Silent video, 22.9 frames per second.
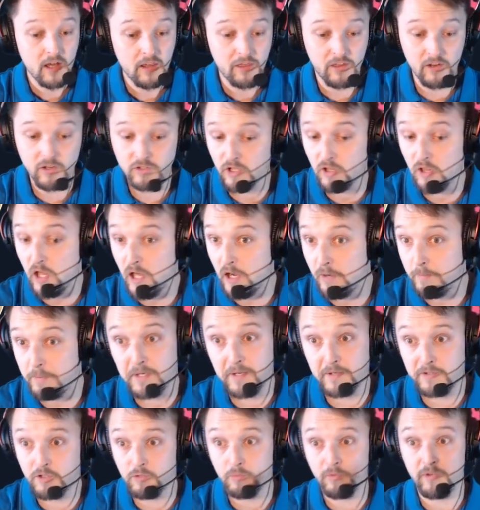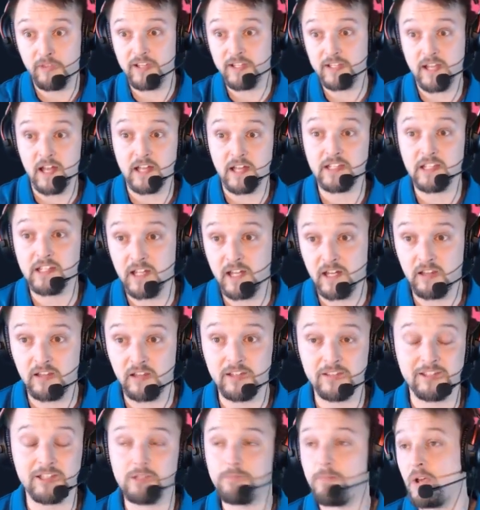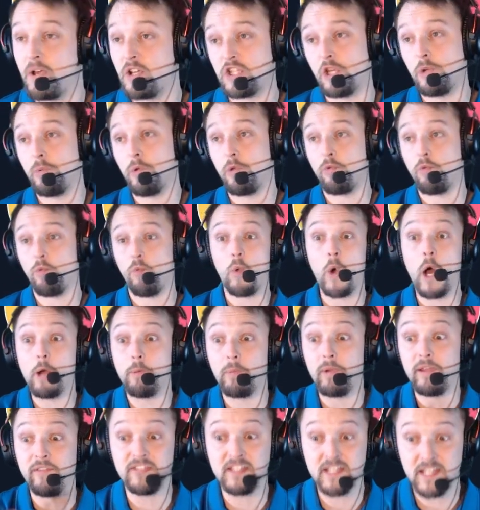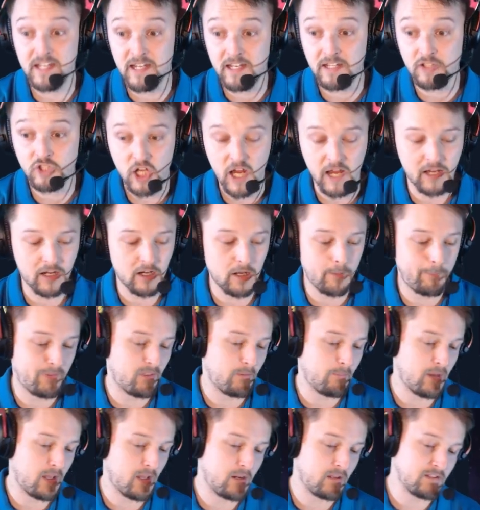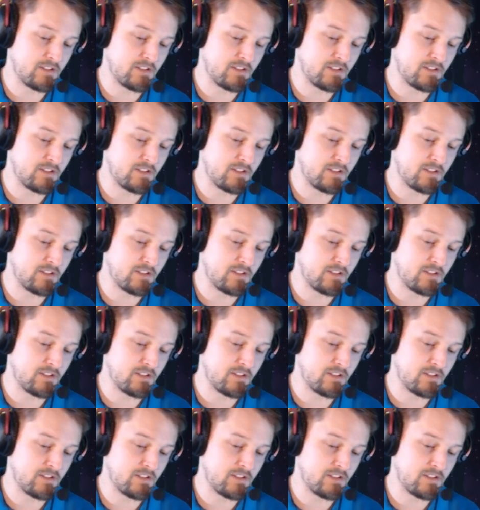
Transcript: There's a lot of potential with these kinds of deck lists, especially with what we've seen shaken up in the meta,